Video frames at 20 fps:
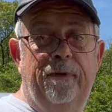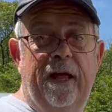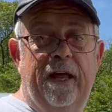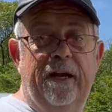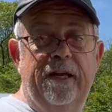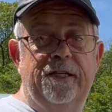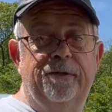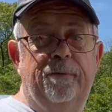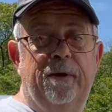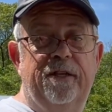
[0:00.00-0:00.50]

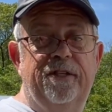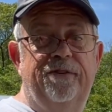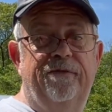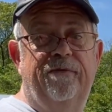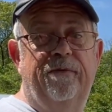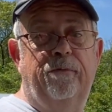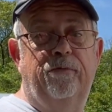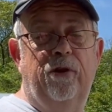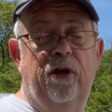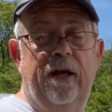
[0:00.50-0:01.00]
that
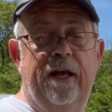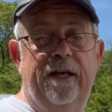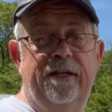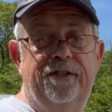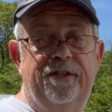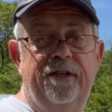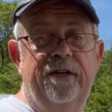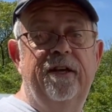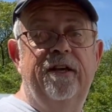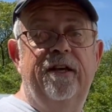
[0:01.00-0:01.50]
expensive
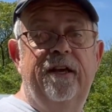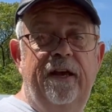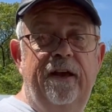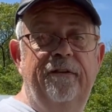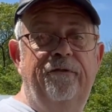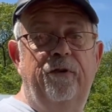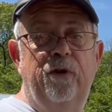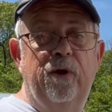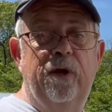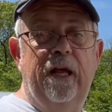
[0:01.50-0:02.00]
appliance
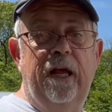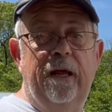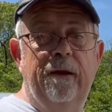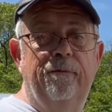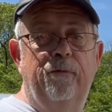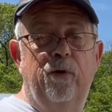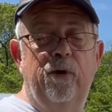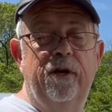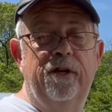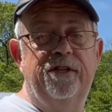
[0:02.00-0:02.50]
if your
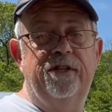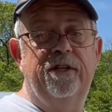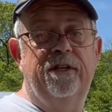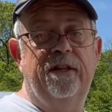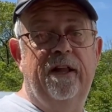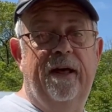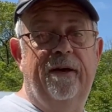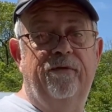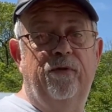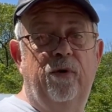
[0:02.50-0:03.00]
camper isn't
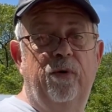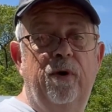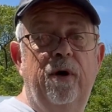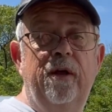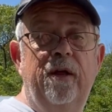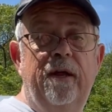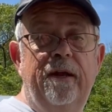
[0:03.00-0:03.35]
level.